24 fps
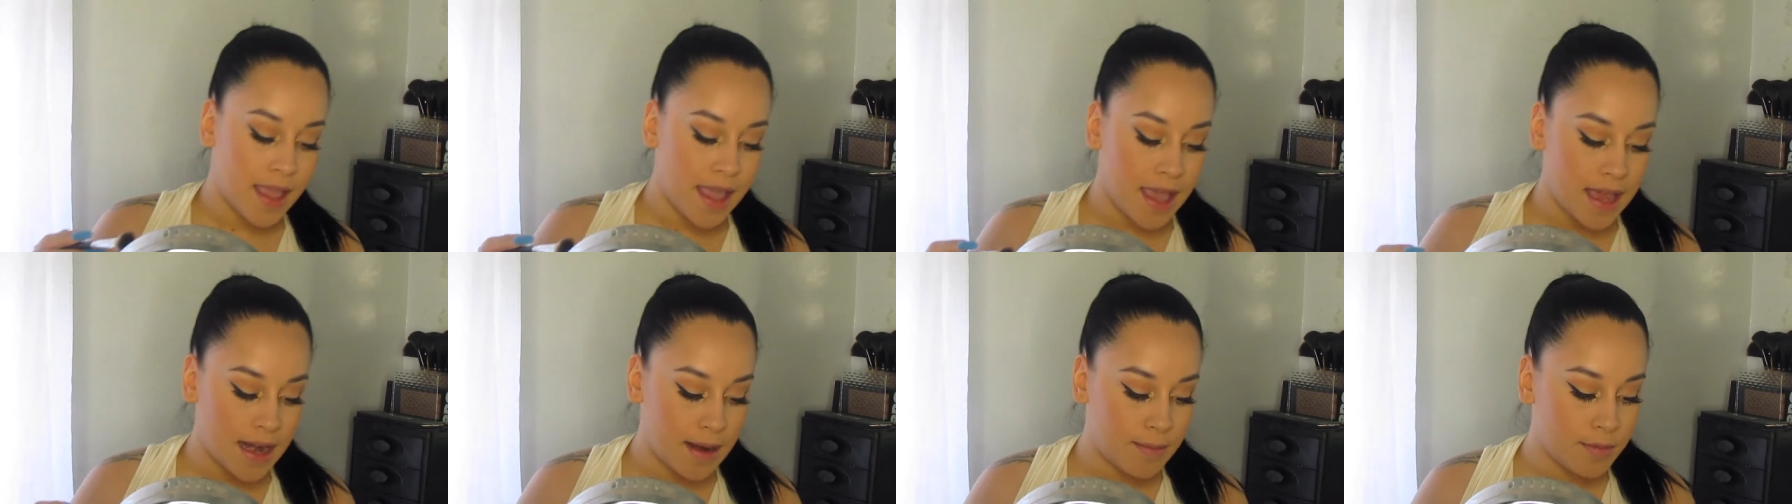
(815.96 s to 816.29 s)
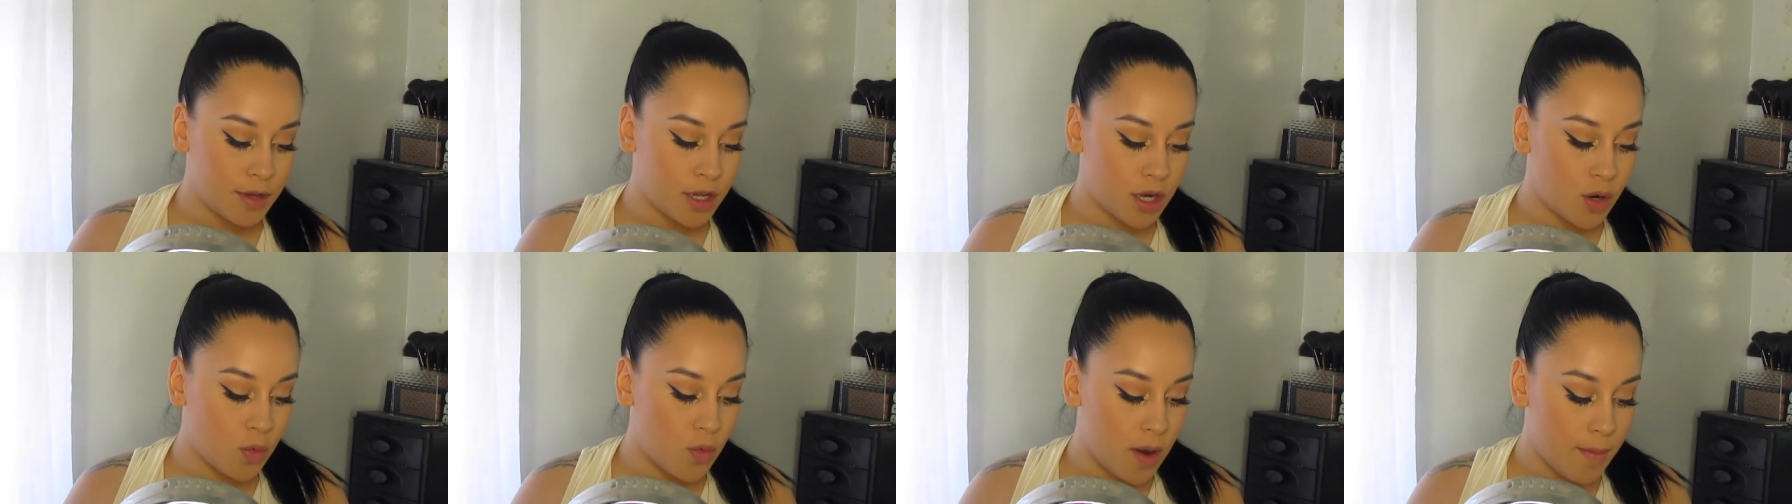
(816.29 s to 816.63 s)
and I'm
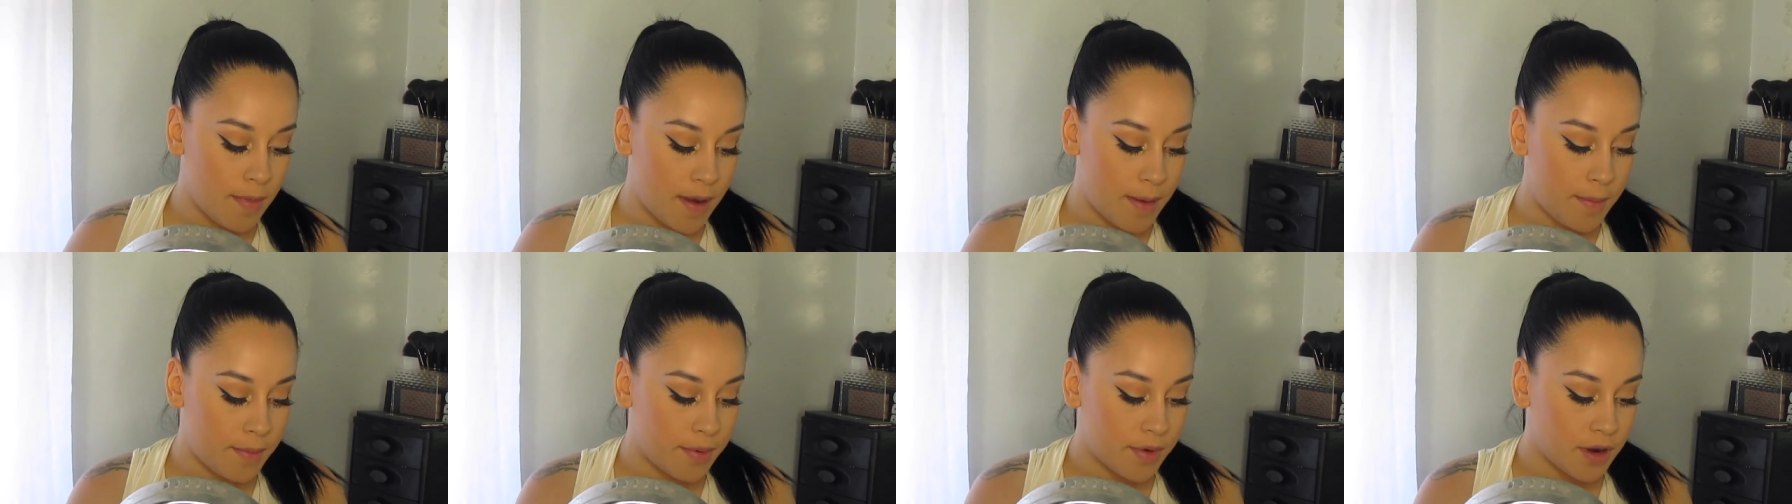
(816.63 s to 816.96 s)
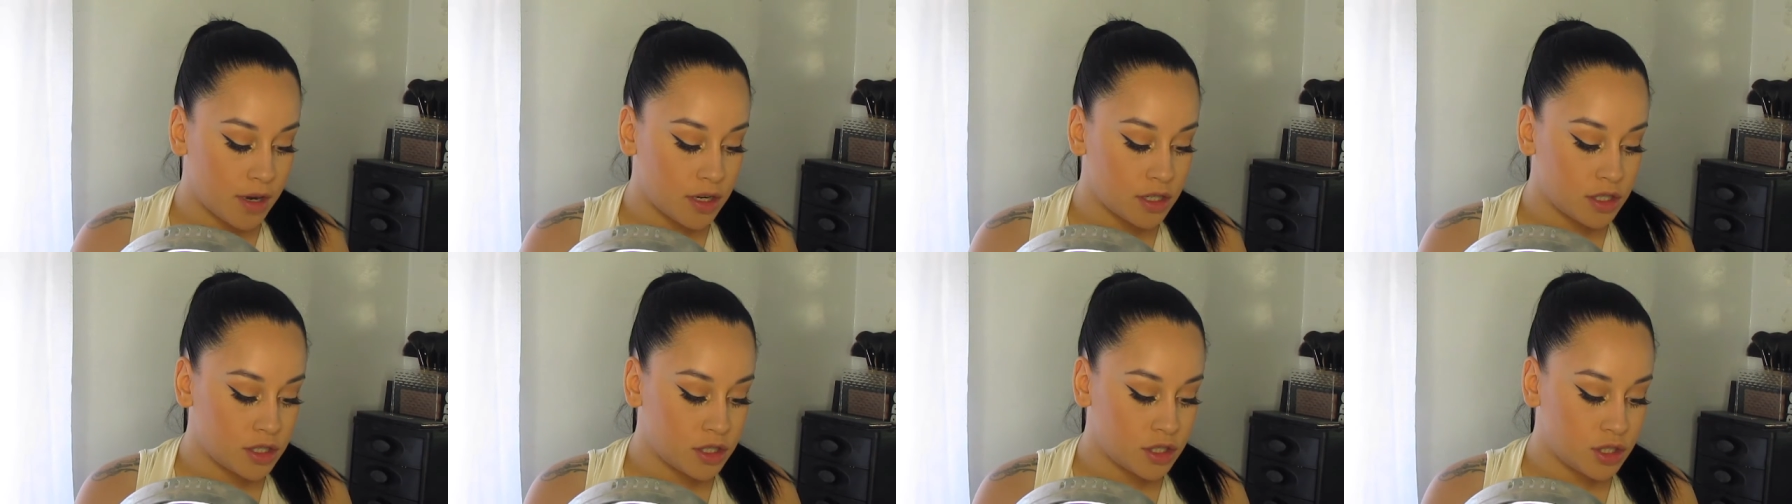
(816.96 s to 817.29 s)
gonna wet my
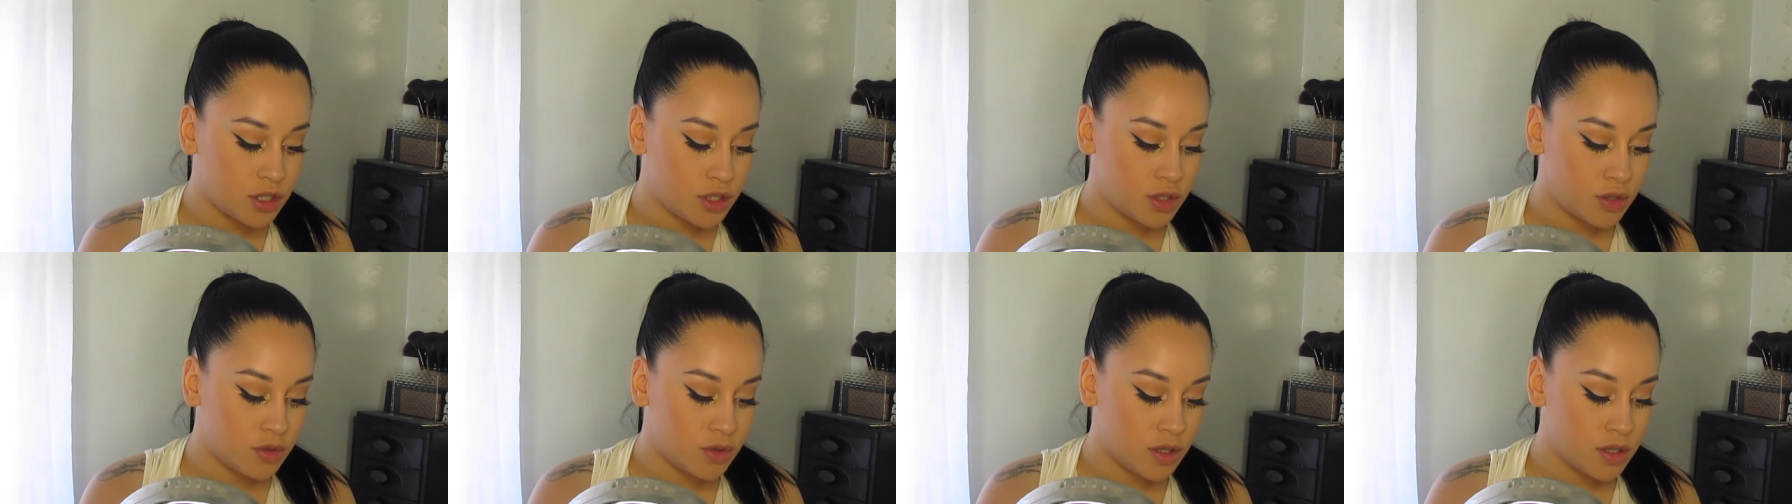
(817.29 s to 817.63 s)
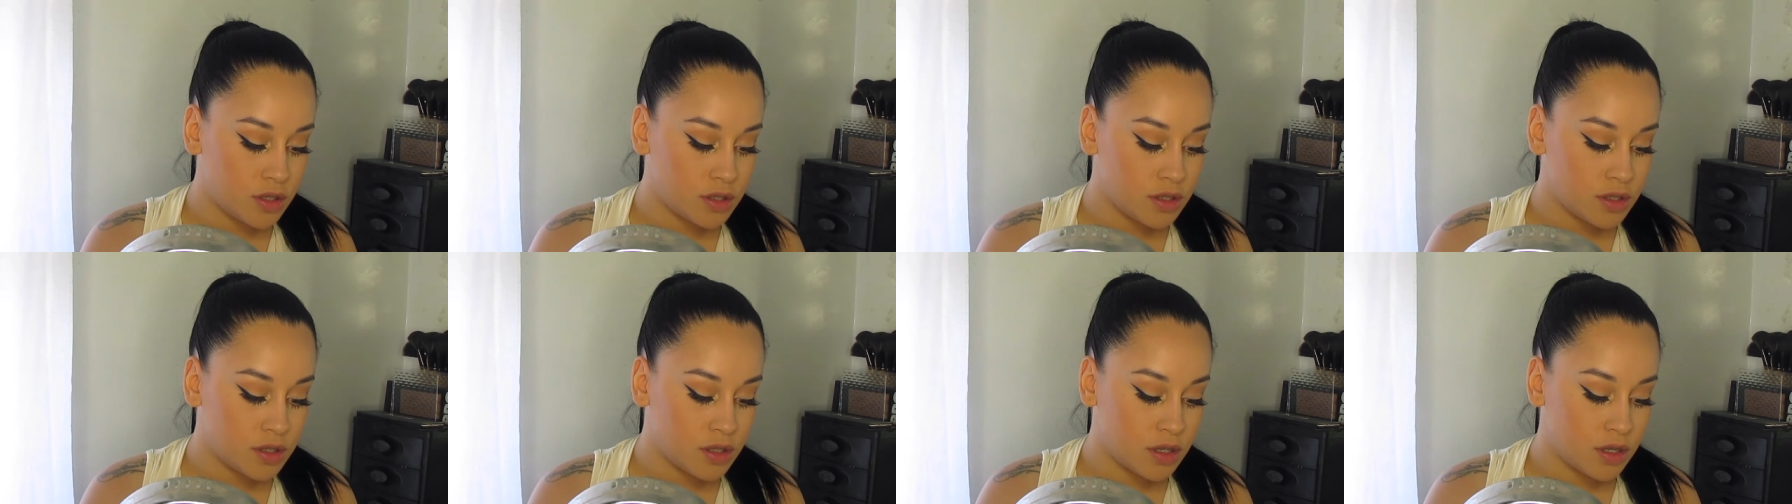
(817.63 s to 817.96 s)
brush to do
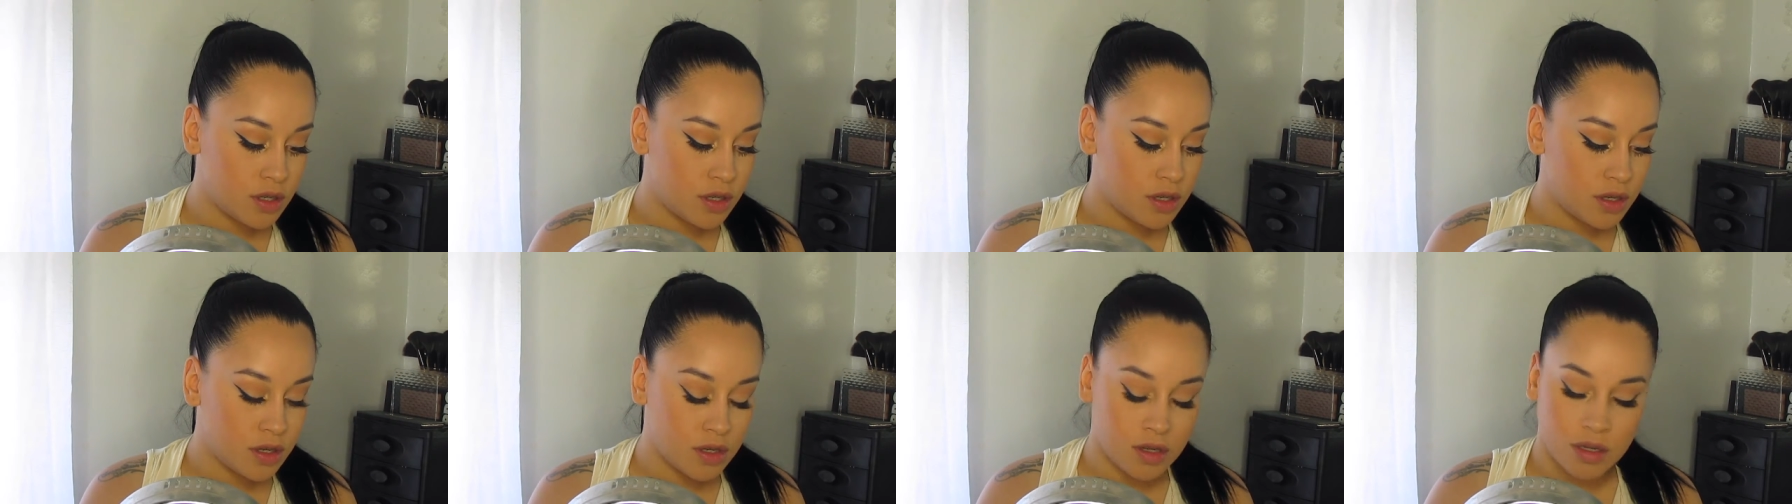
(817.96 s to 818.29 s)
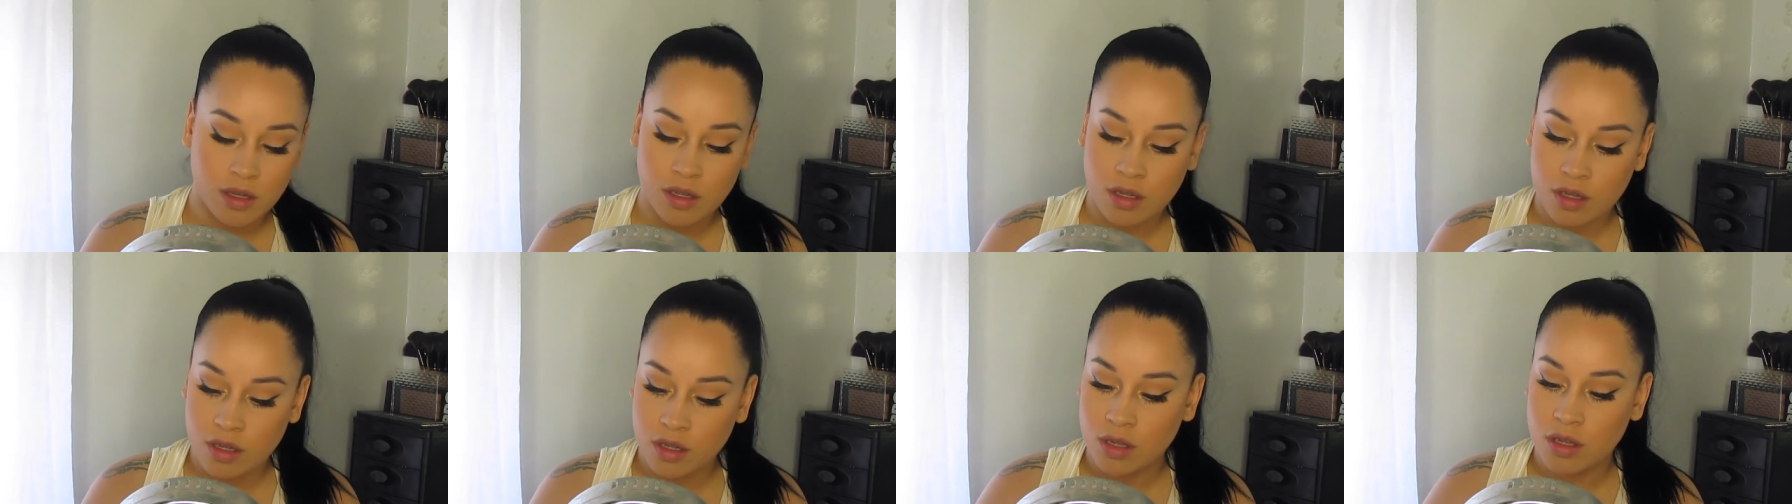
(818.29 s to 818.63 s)
this,
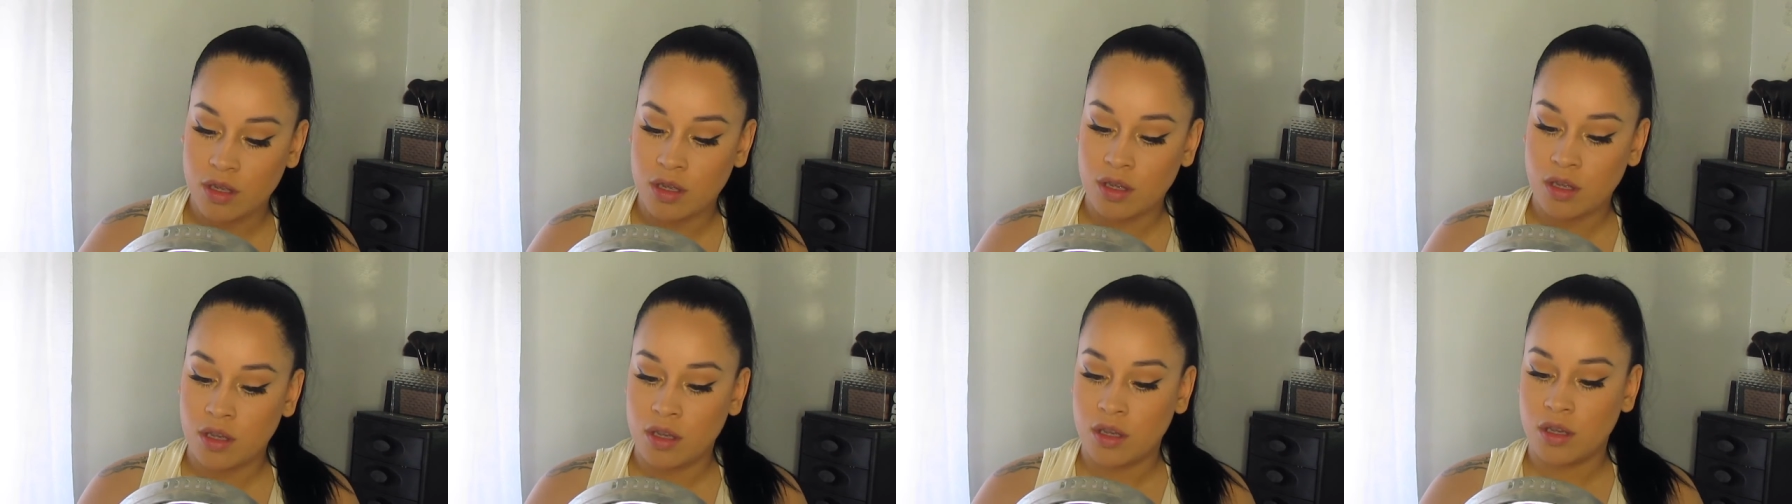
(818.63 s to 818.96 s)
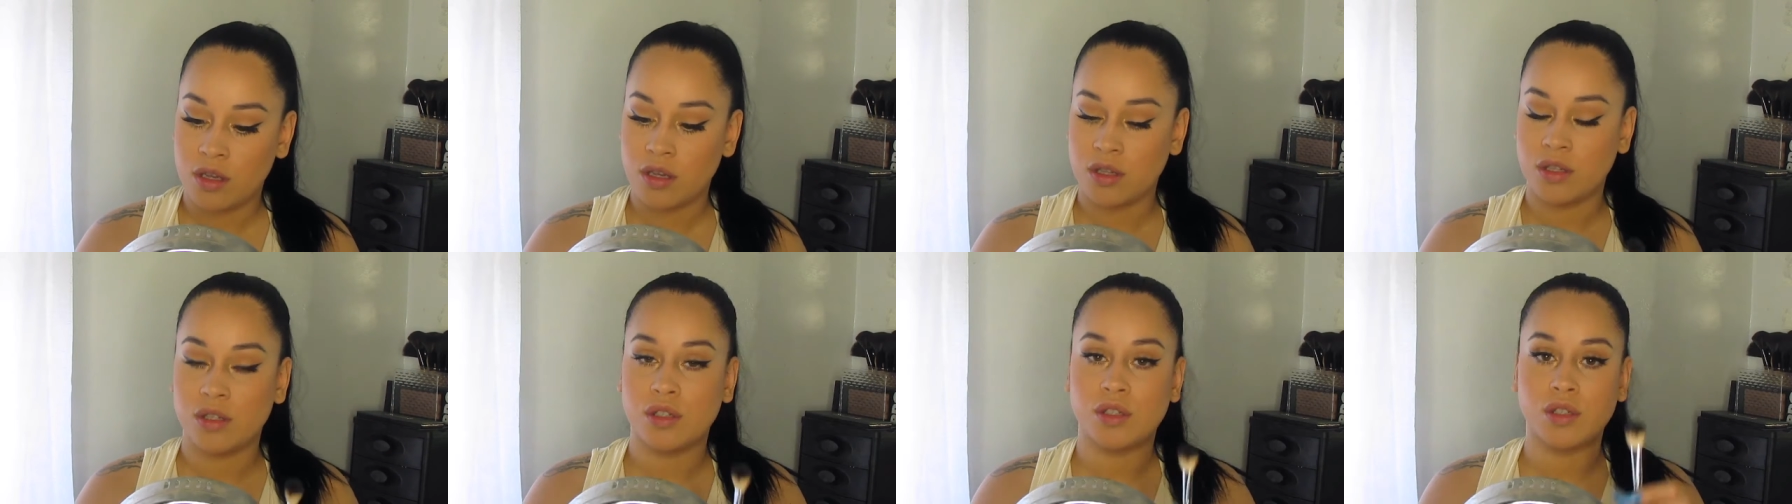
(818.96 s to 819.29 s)

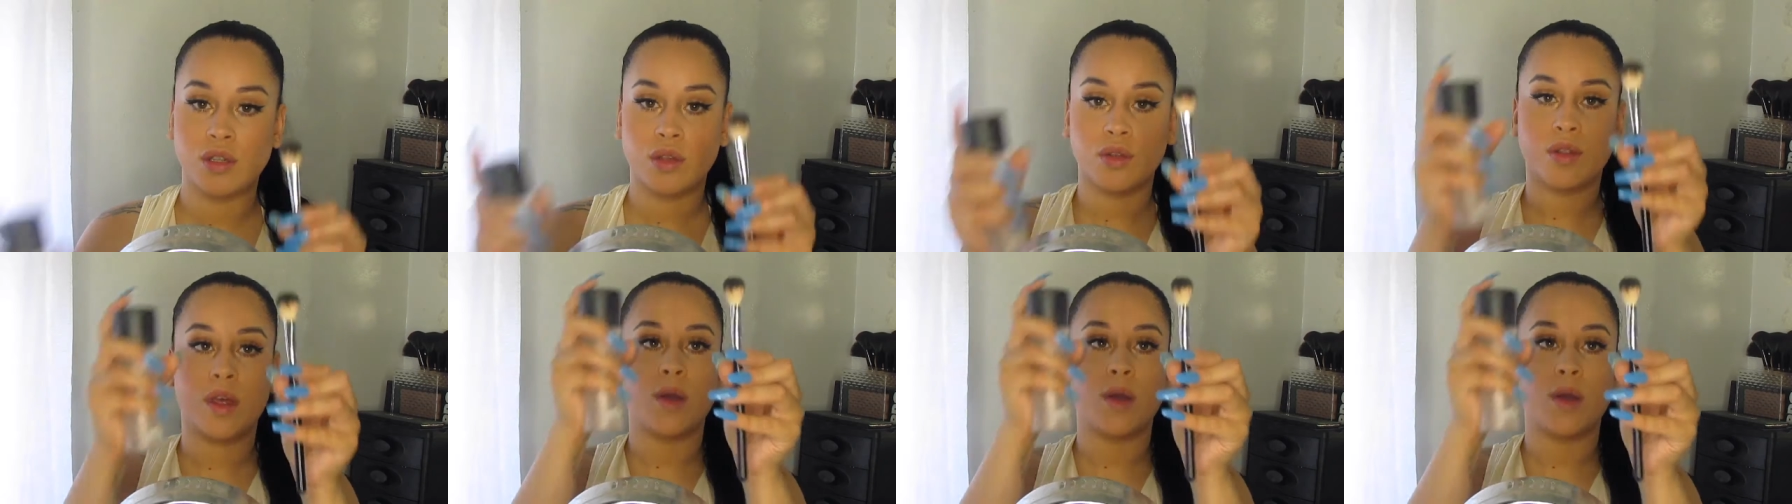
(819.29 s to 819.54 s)
so